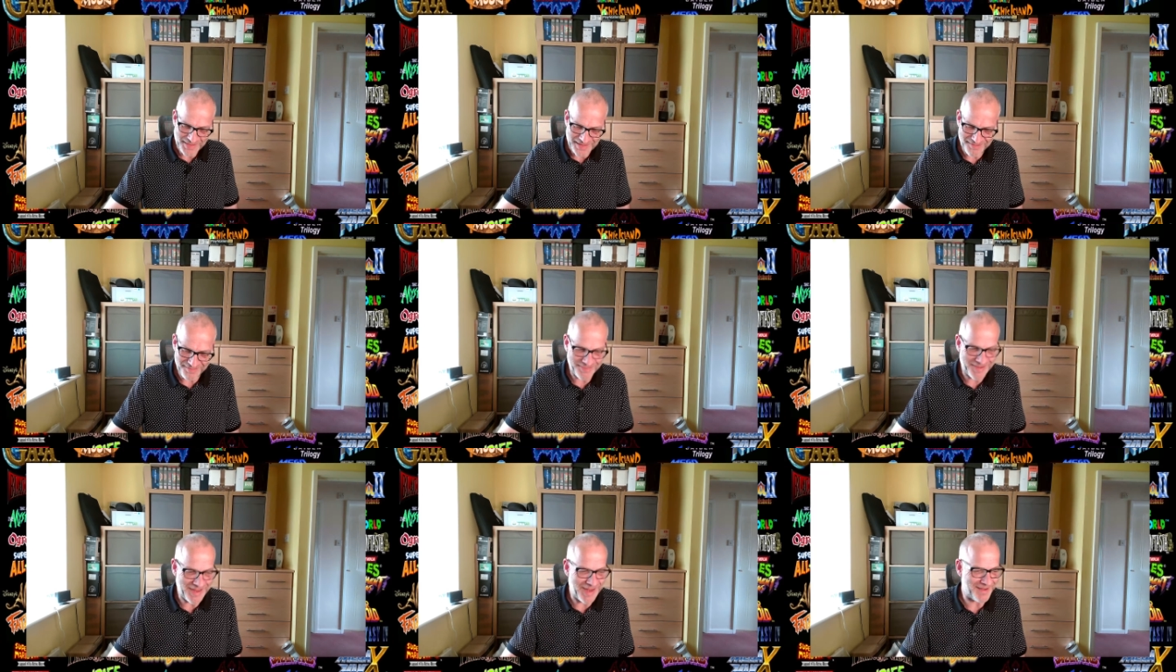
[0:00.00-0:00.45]

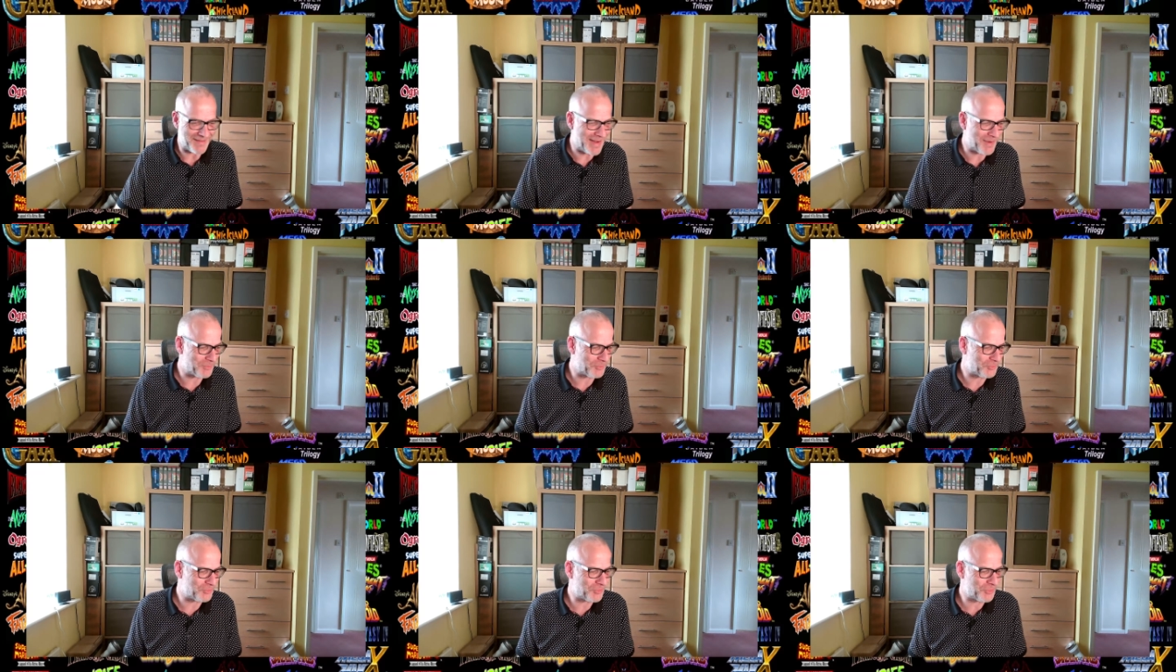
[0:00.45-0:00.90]
let's get
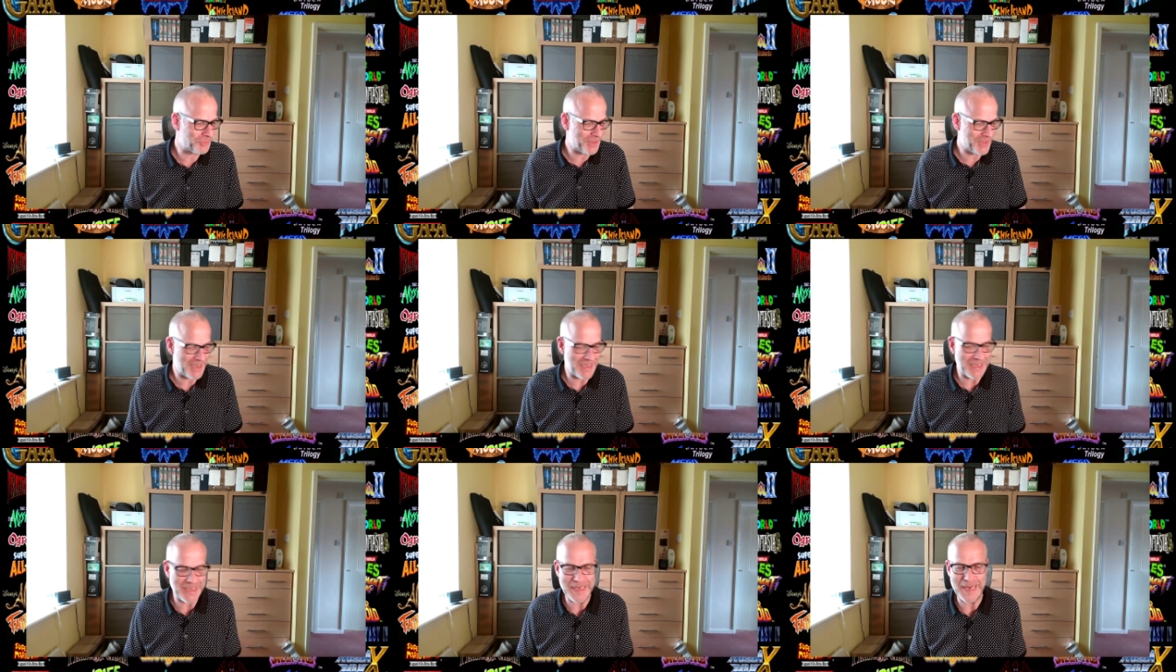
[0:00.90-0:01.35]
down to
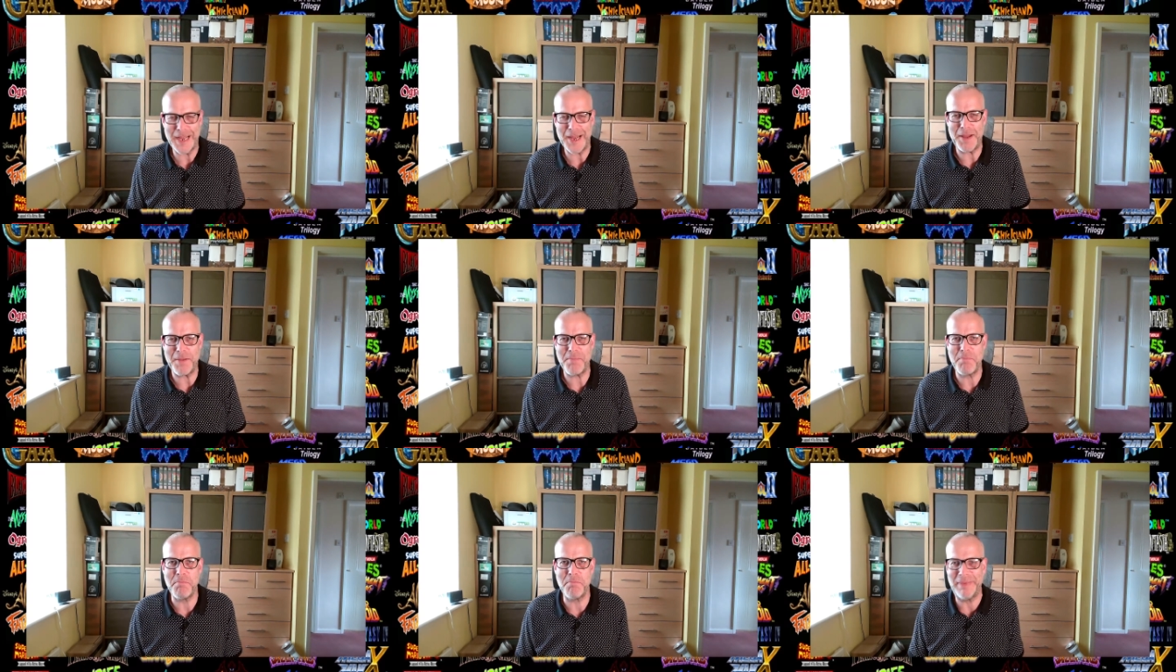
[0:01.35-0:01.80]

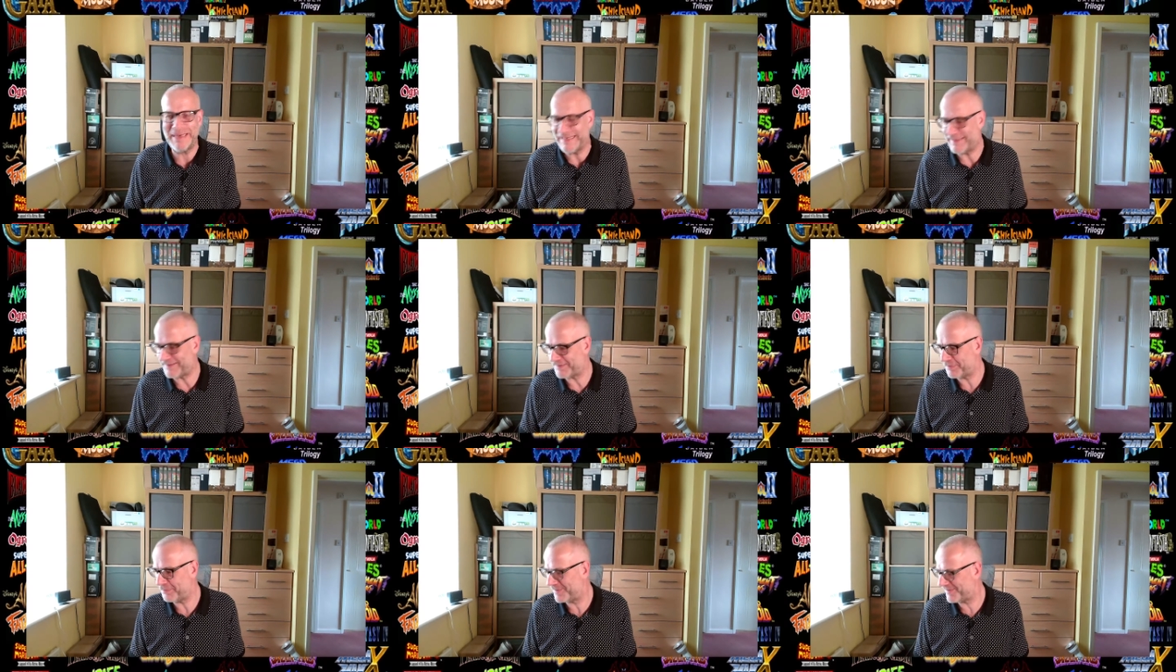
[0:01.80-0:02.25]
the
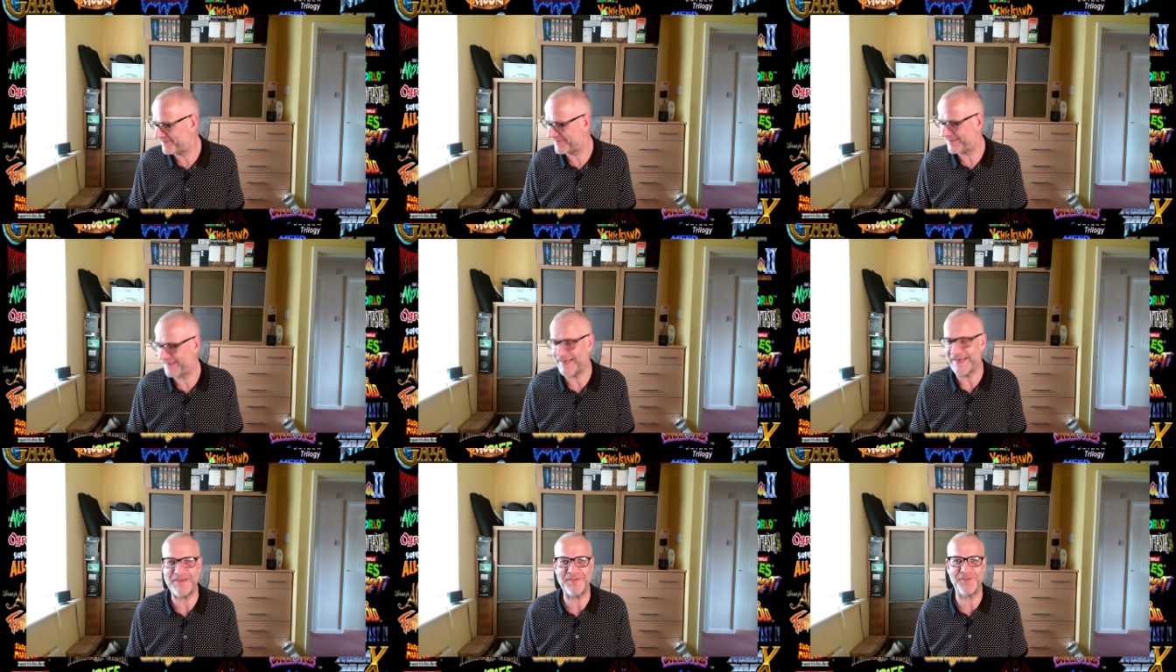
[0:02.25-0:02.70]
meat and
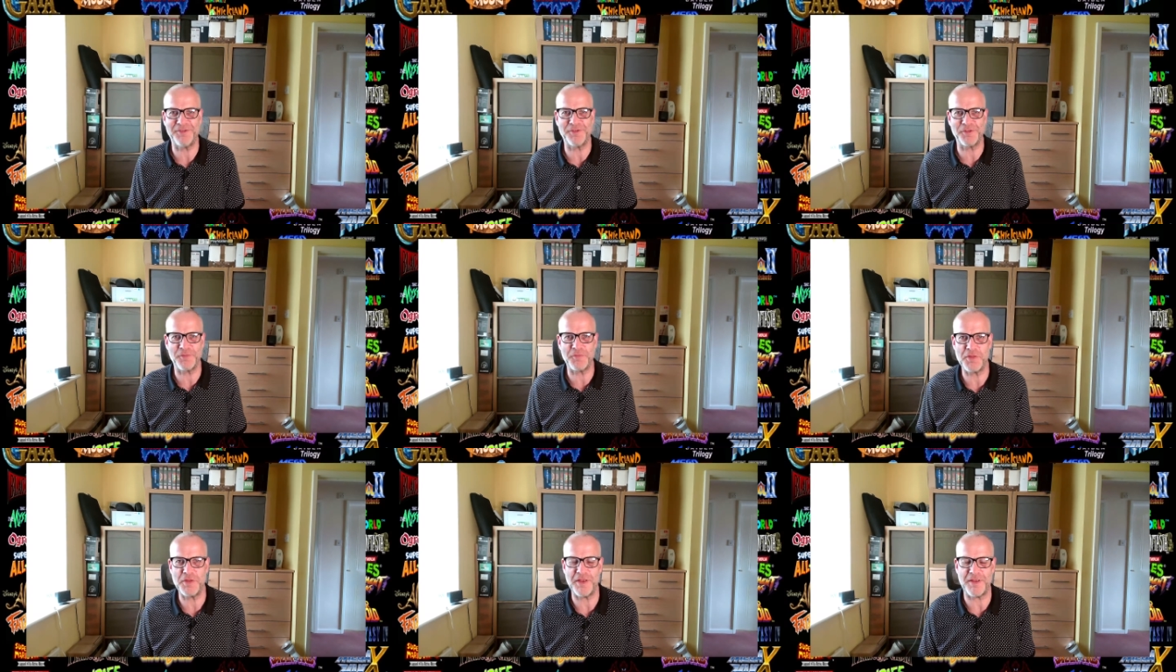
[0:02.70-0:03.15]
potatoes
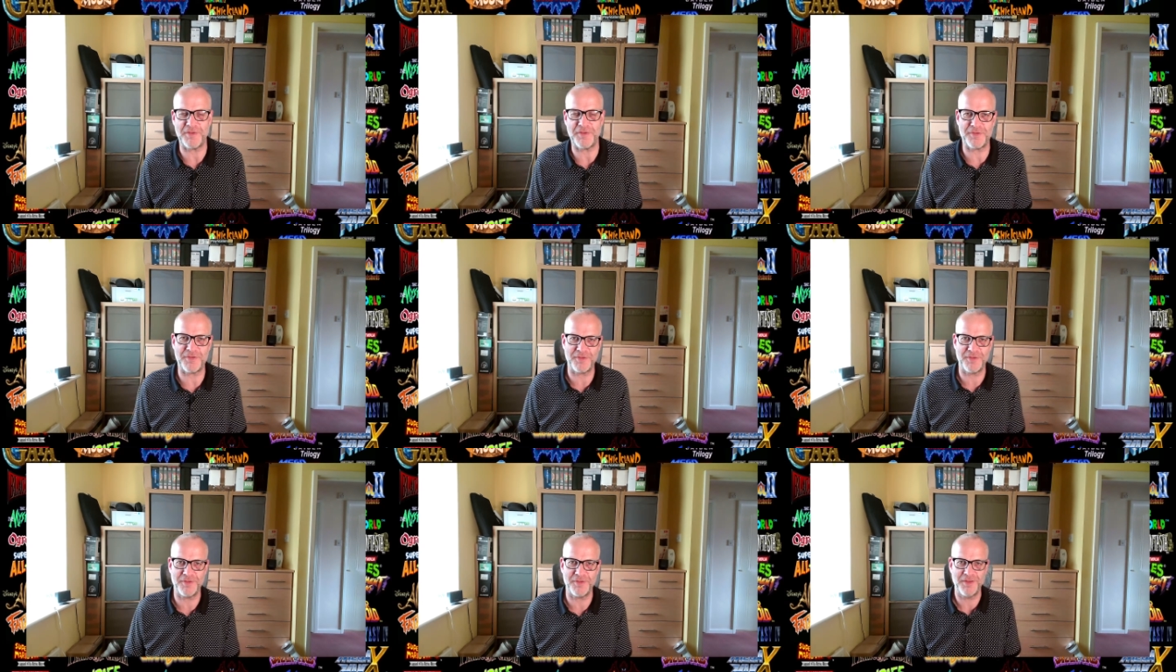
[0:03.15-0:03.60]
of
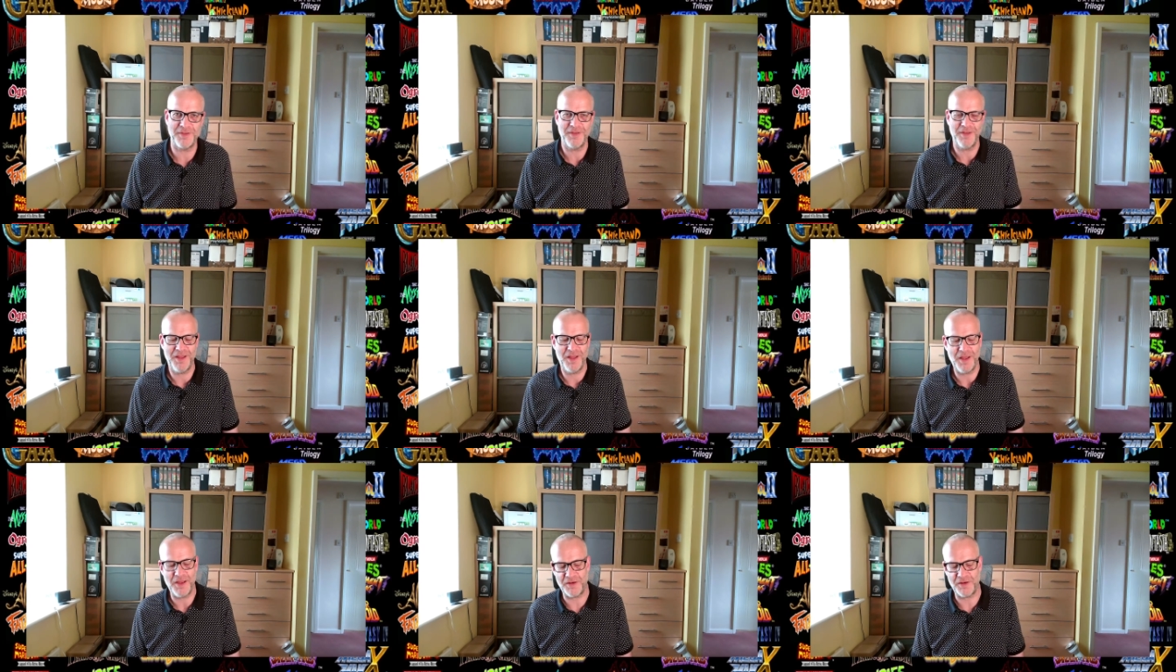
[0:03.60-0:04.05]
this
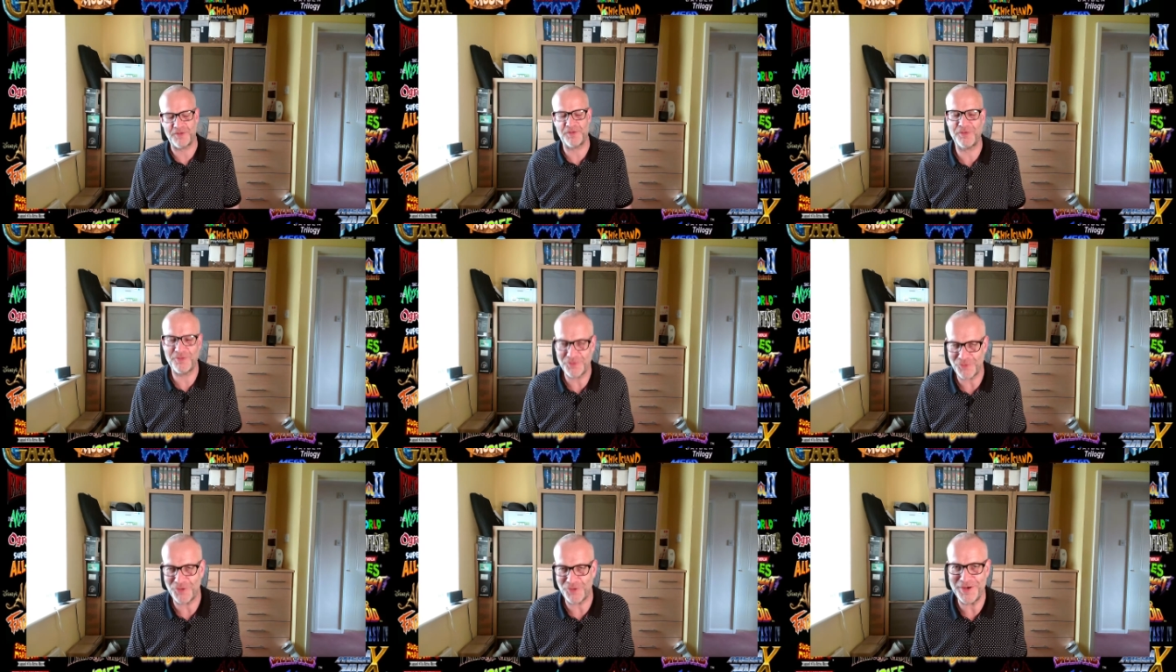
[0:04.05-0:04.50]

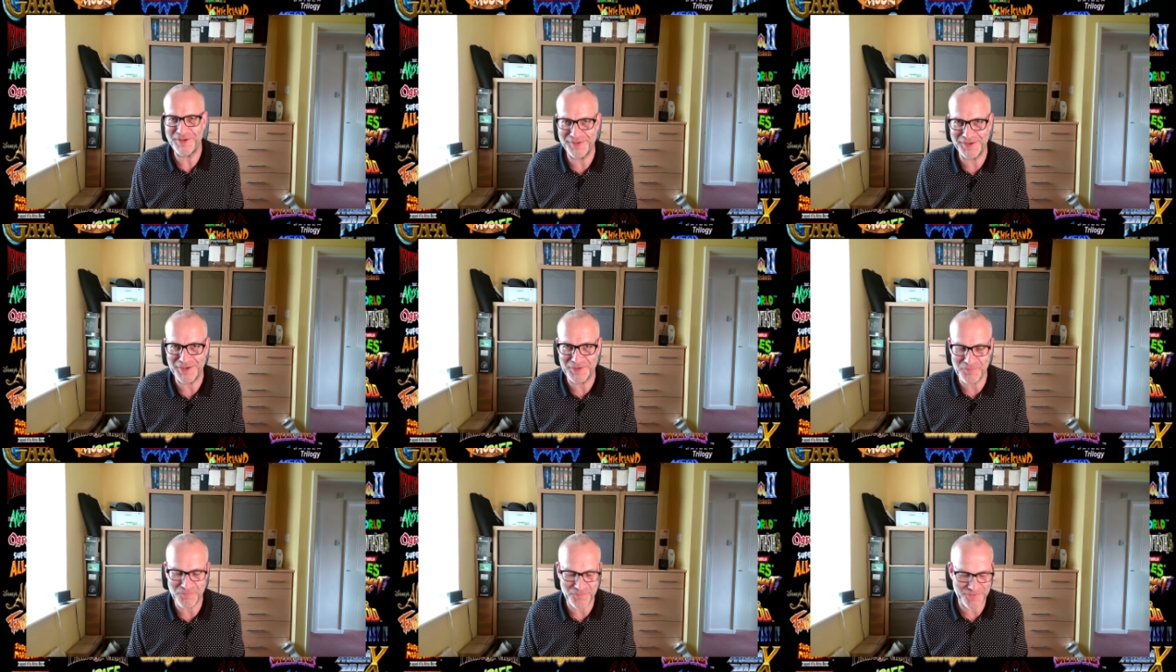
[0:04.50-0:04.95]

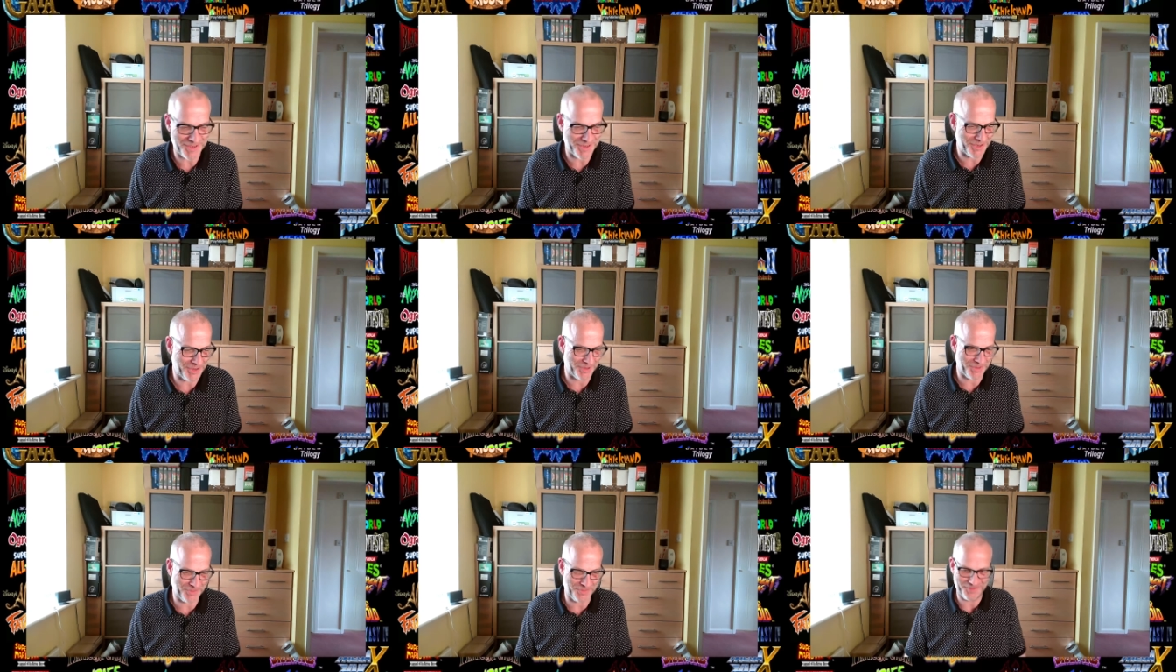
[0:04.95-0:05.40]
exciting
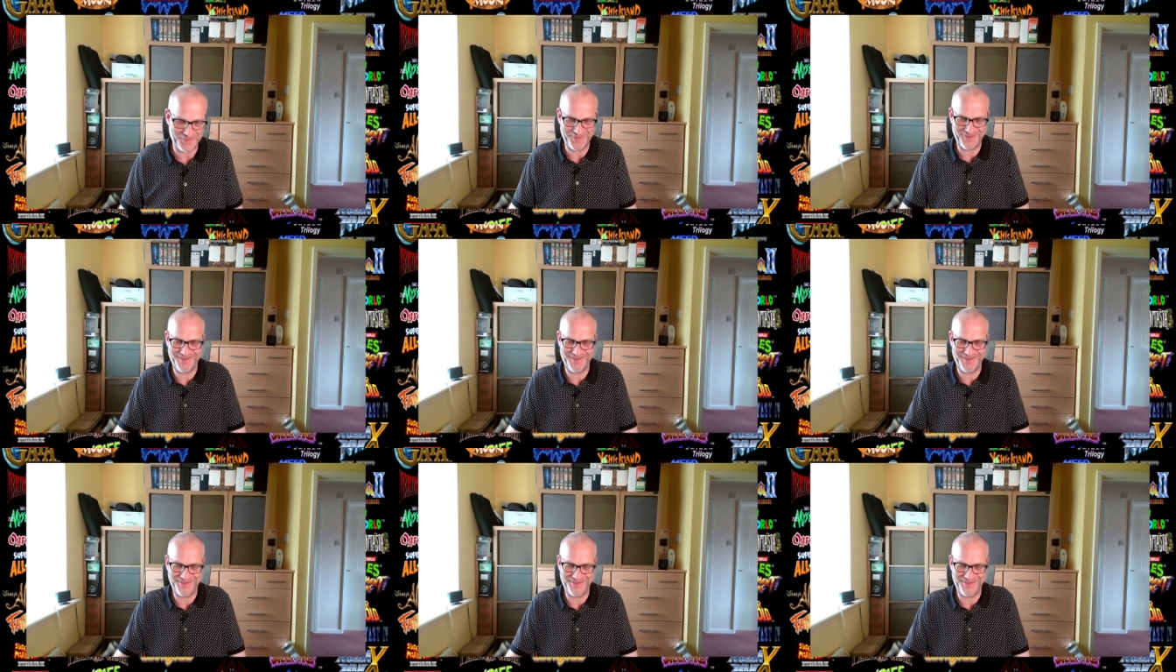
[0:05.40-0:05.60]
video.